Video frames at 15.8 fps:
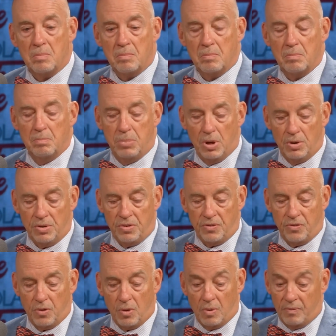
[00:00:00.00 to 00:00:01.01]
both
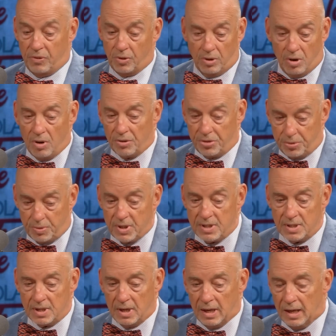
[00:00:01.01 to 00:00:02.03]
for all
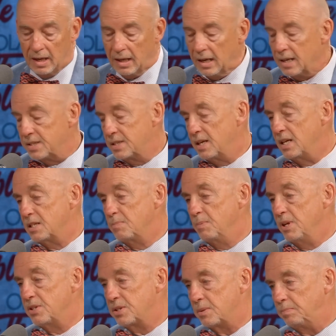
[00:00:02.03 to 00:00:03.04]
3
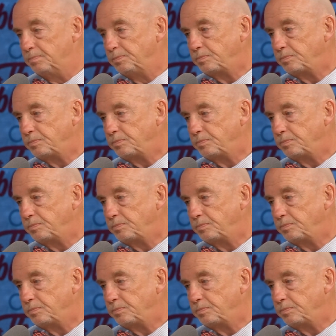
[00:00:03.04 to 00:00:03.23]
assessments,